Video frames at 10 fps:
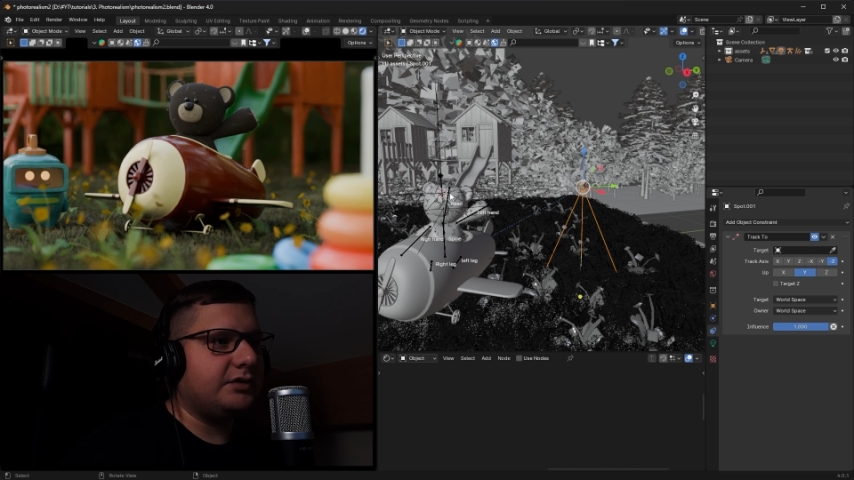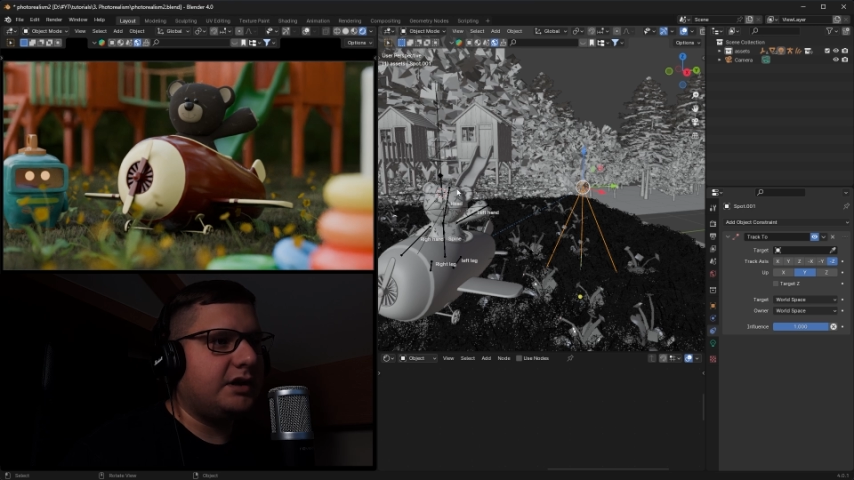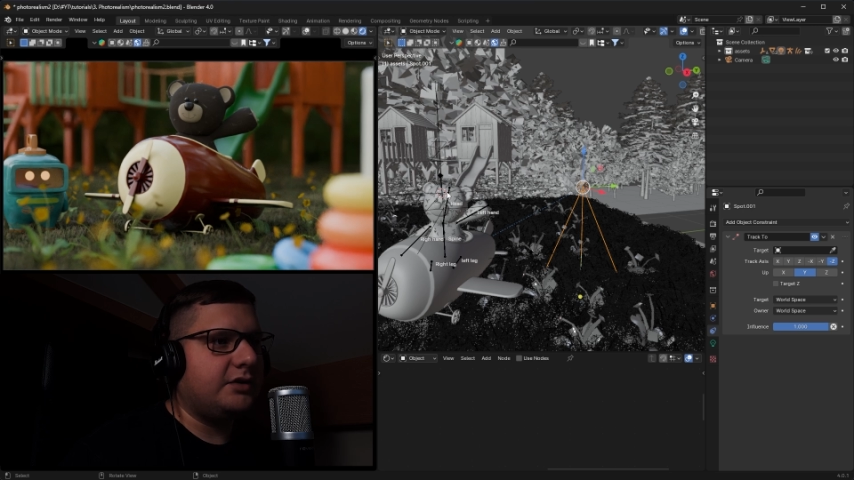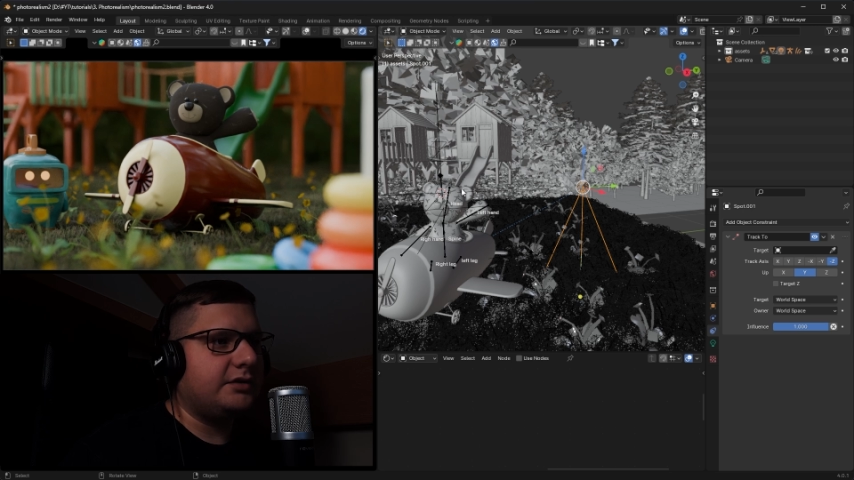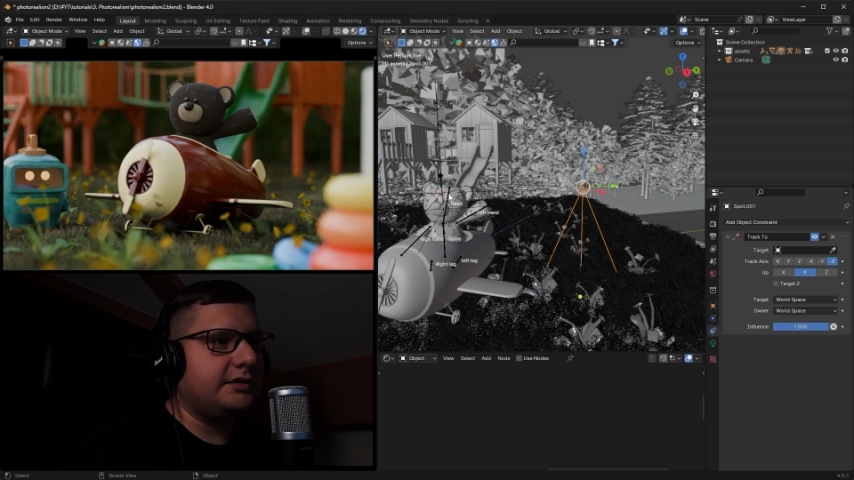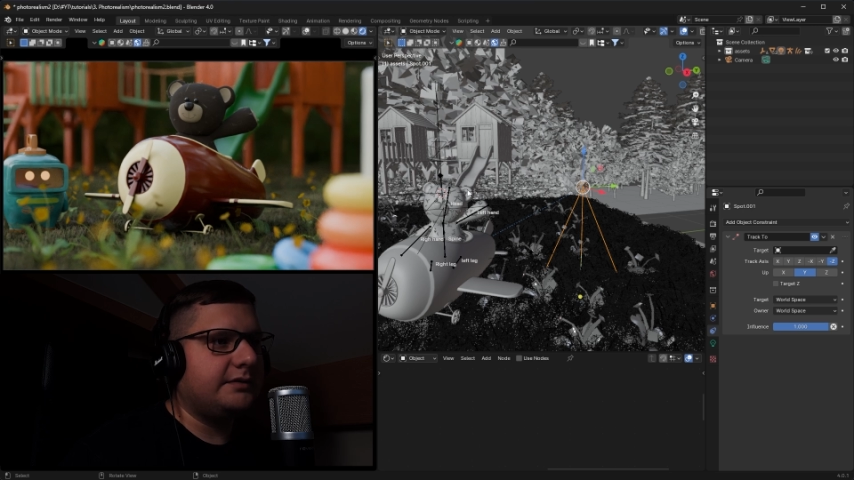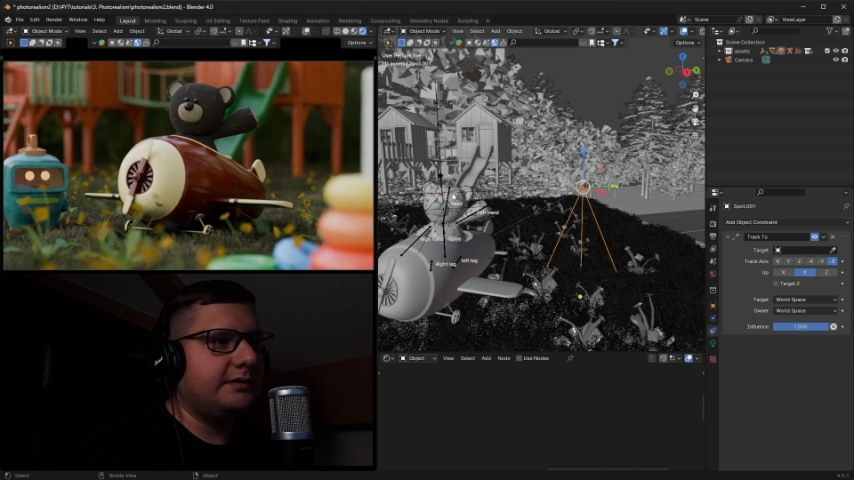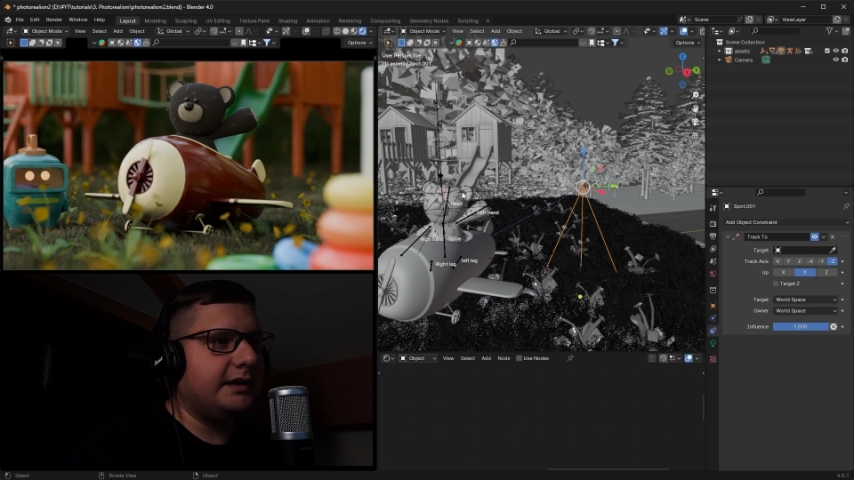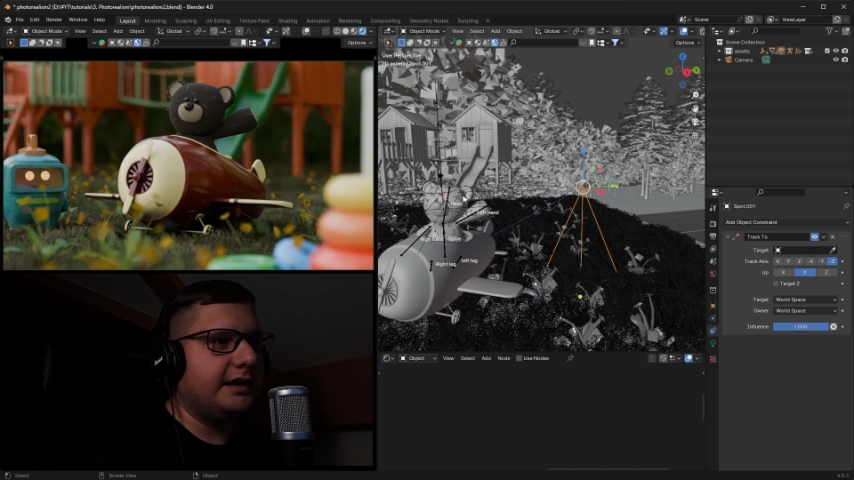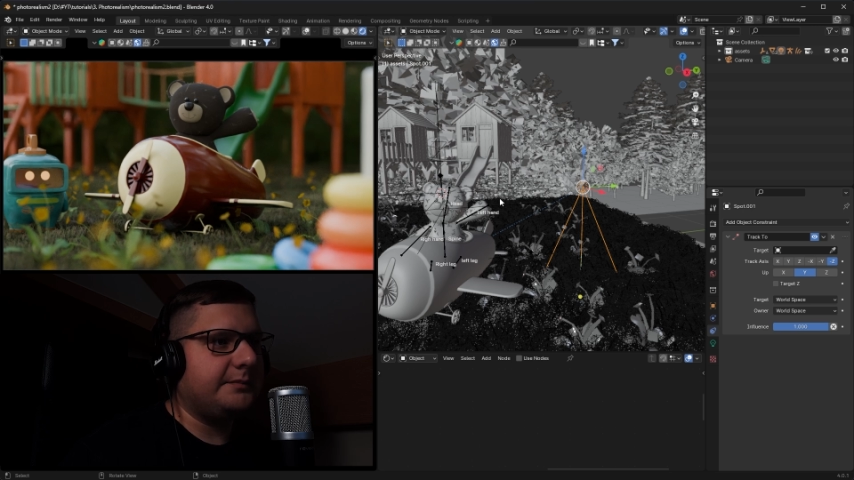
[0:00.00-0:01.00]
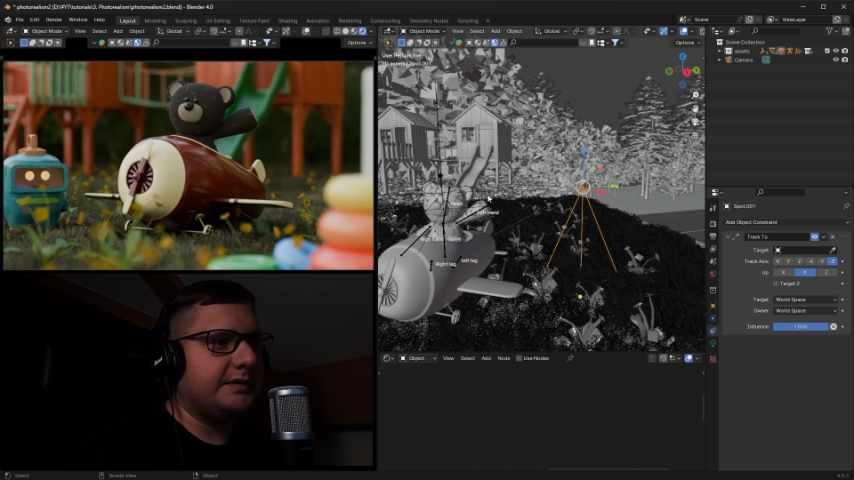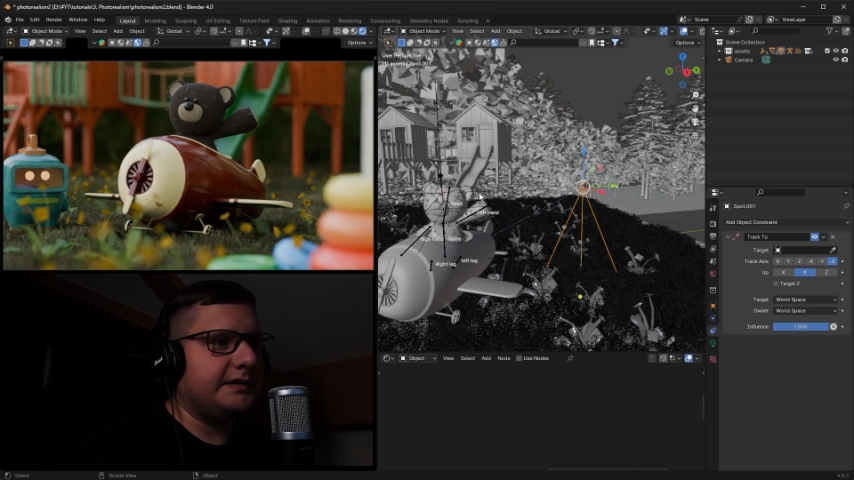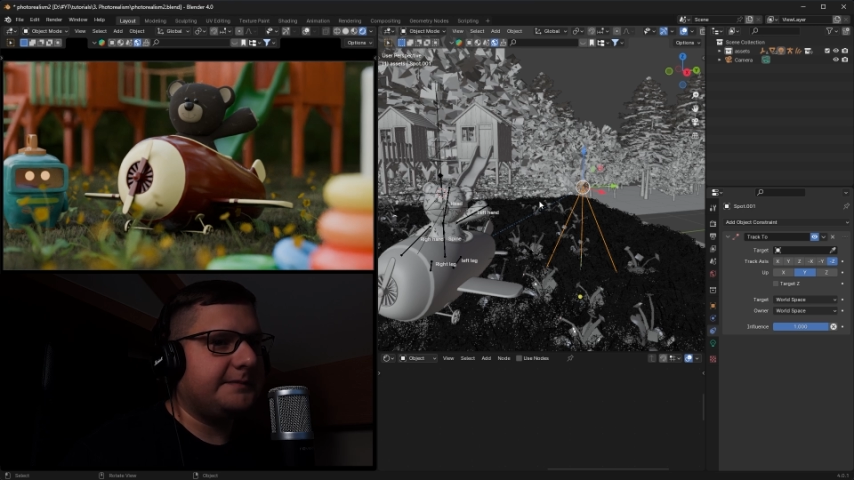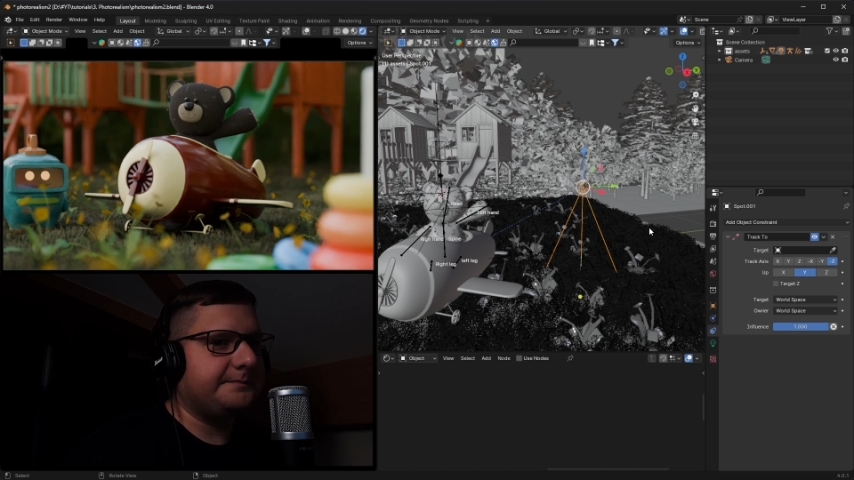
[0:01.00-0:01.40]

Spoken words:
our empty.